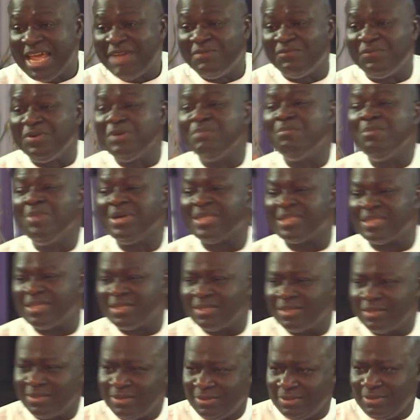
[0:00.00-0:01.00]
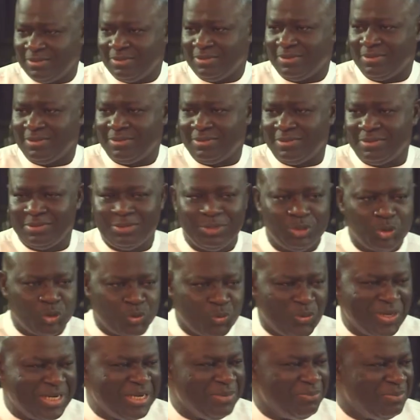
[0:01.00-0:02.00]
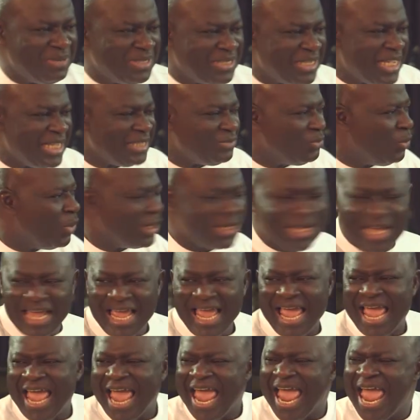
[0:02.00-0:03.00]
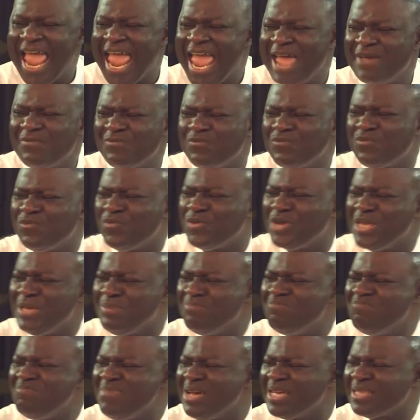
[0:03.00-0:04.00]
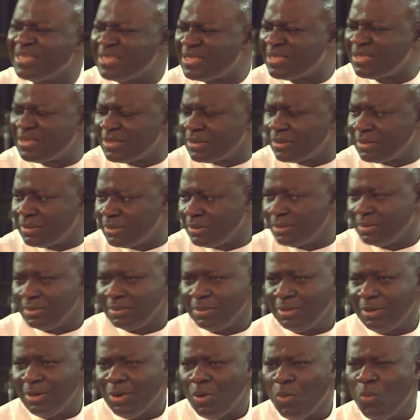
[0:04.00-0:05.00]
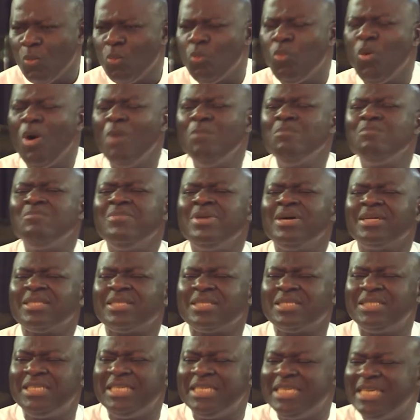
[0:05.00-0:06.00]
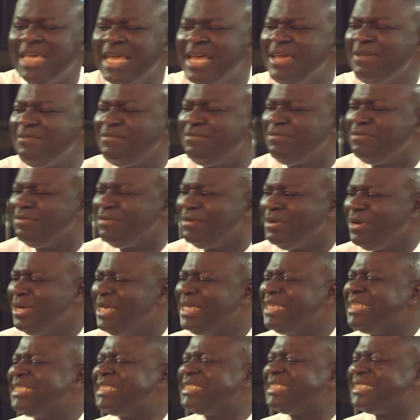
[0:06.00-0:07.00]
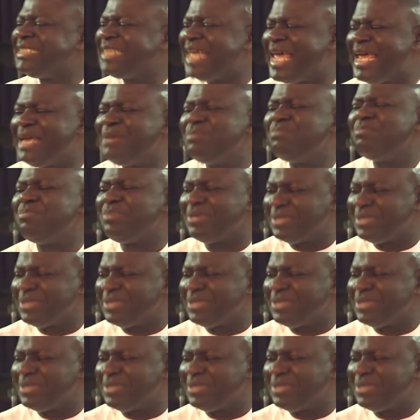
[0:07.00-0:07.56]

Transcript: every month. 20% what? Every month. One month she gave 10%.